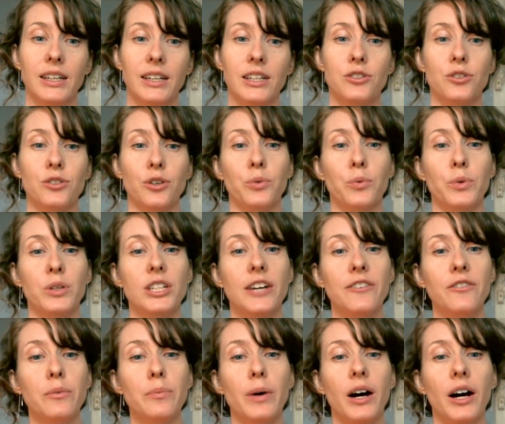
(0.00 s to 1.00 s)
So
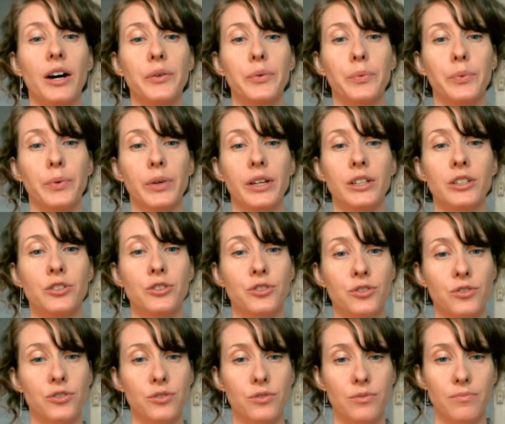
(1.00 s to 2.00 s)
whichever path we
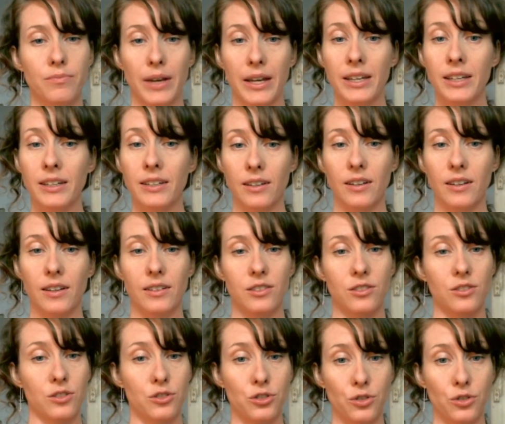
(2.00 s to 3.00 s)
make
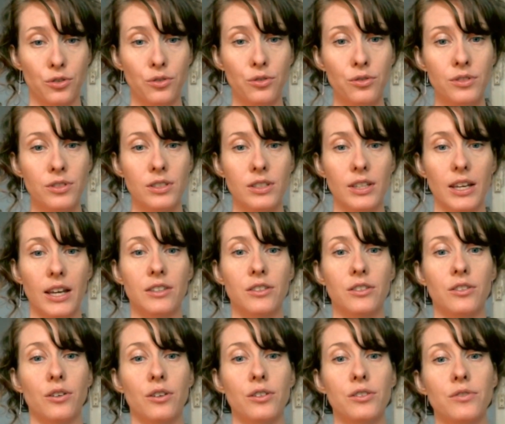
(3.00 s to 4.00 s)
to choose at the
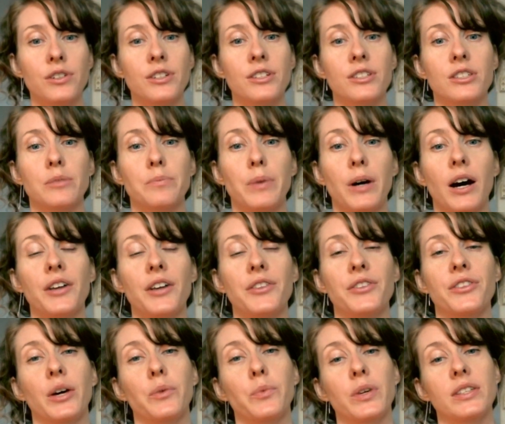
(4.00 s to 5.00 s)
crossroad is the path
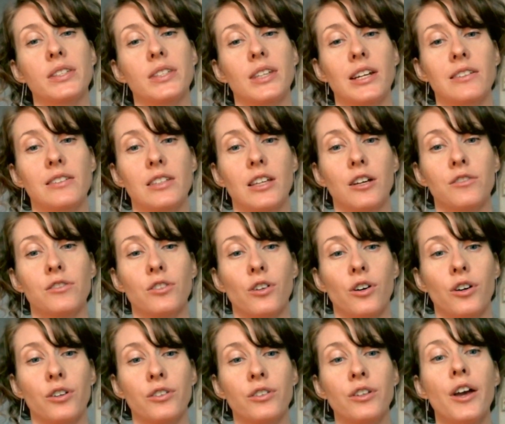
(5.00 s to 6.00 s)
that we set ourselves
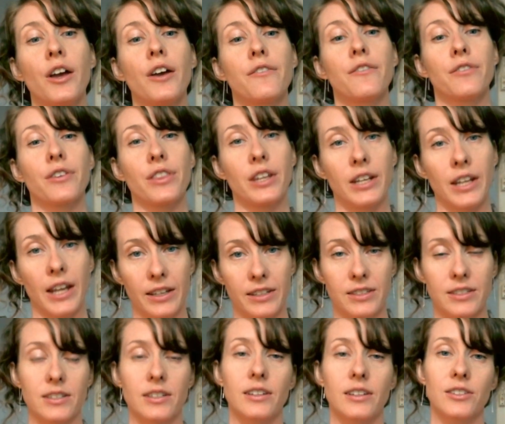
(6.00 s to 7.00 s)
on for the
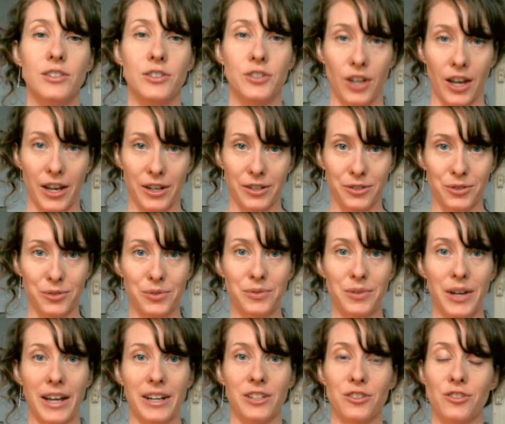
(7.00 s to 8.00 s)
next cycle.
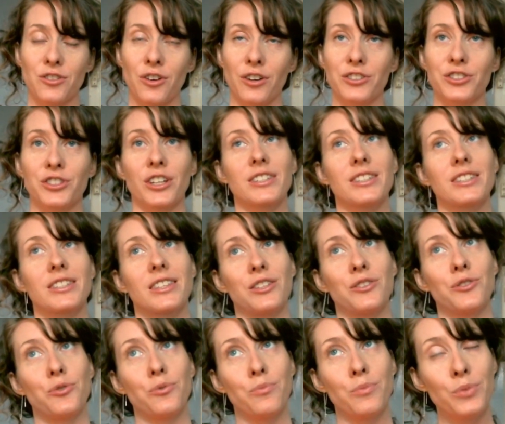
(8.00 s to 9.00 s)
And it's not just the
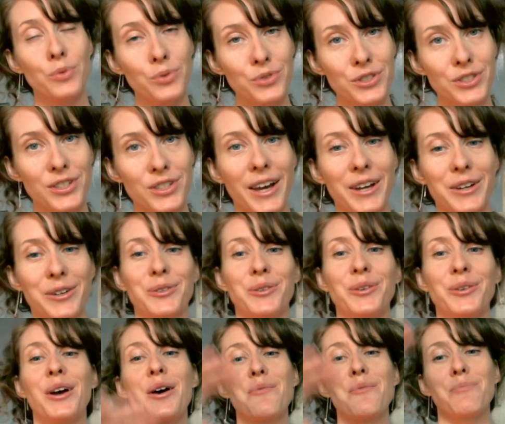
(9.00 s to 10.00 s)
new moon
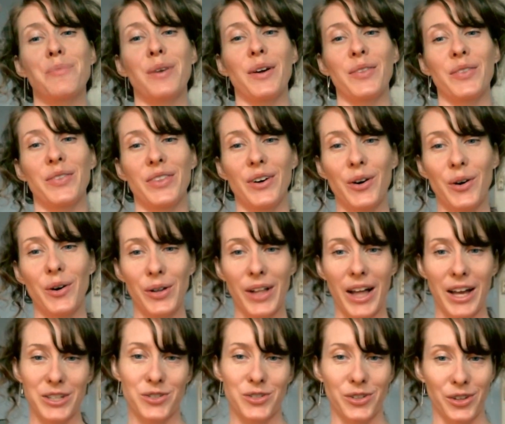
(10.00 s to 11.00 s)
cycle, but the whole
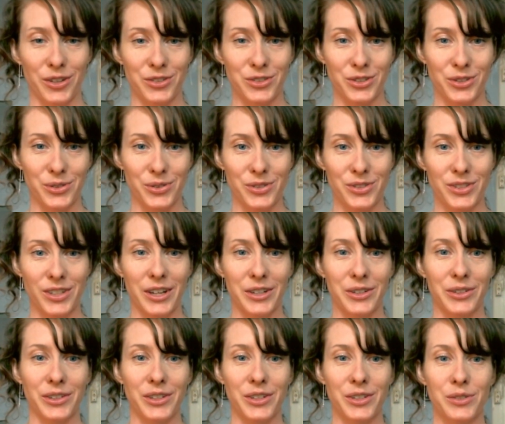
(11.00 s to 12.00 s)
astrological
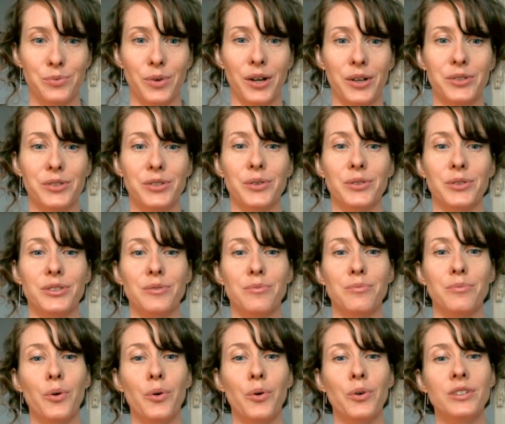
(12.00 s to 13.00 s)
cycle as well. So it's
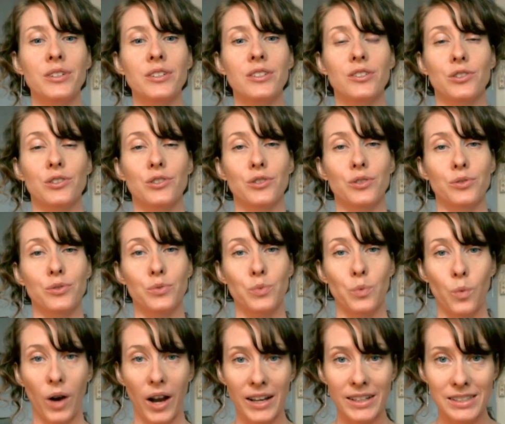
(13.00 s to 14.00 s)
important to choose
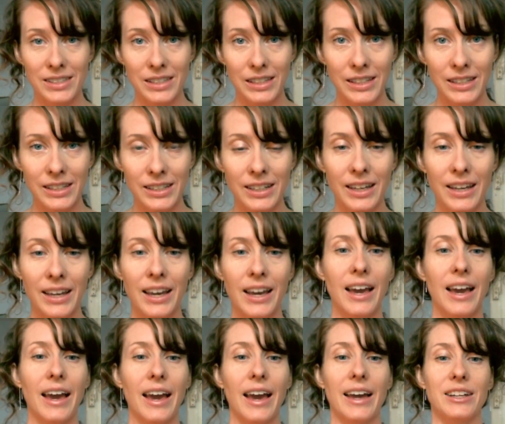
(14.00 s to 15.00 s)
wisely
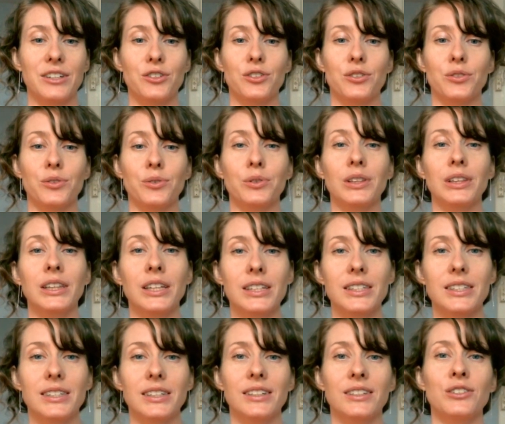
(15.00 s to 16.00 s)
and to
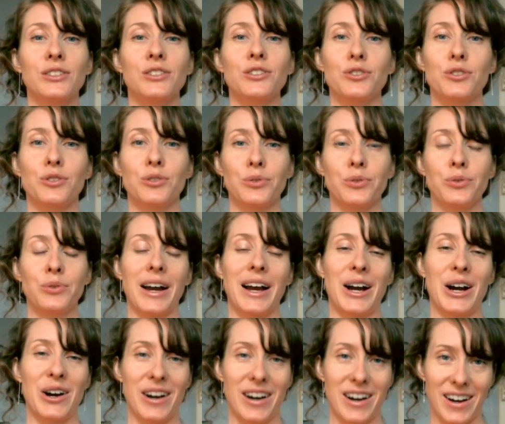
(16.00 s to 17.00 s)
listen to
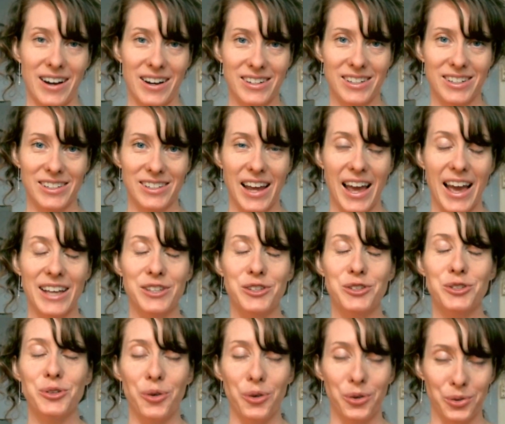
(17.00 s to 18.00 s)
our heart,
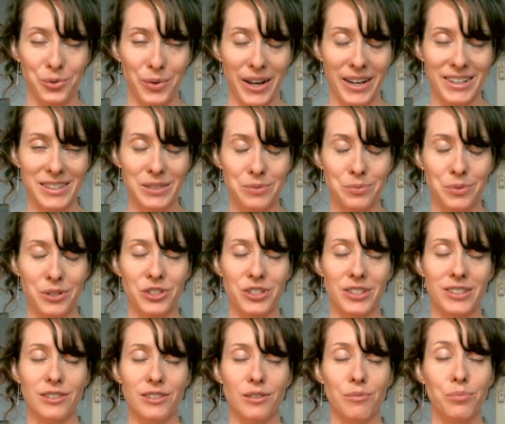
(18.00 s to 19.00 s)
as always, which
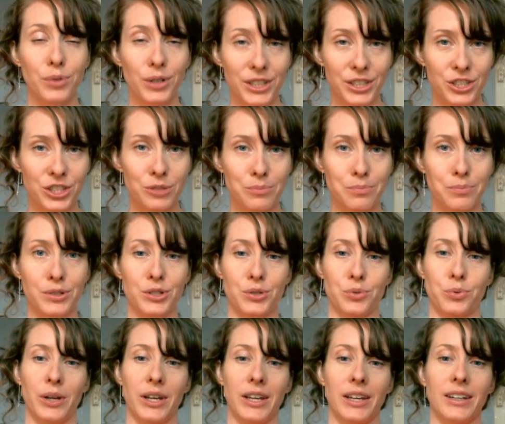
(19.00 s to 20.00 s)
is the bridge
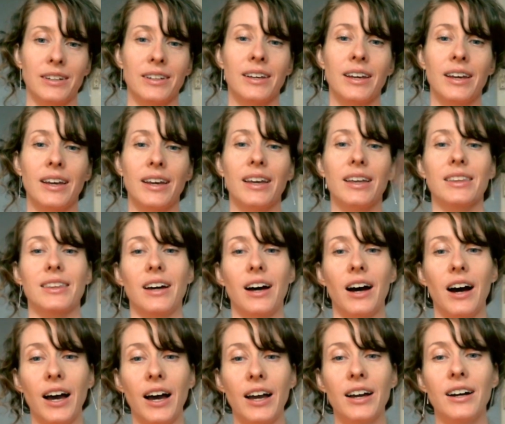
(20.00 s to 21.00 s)
between the
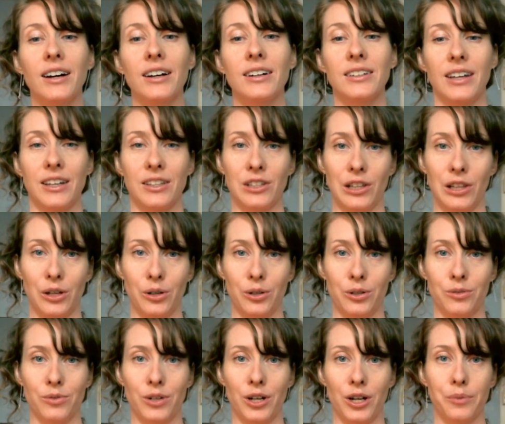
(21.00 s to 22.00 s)
higher and the
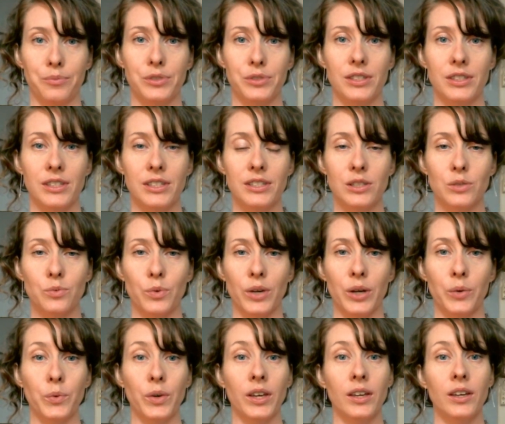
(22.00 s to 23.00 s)
lower realms. And this is
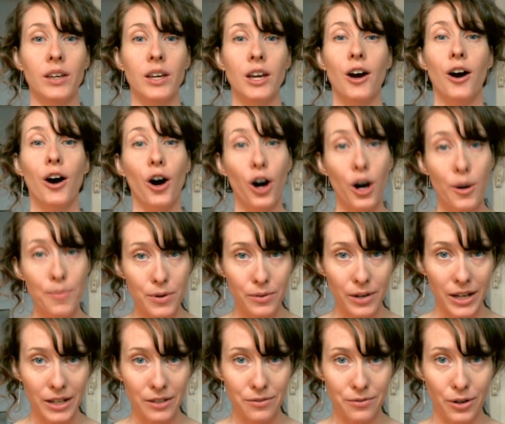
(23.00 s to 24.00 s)
where we
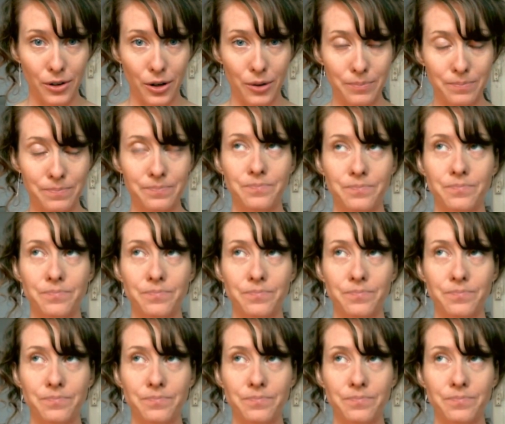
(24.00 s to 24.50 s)
operate from.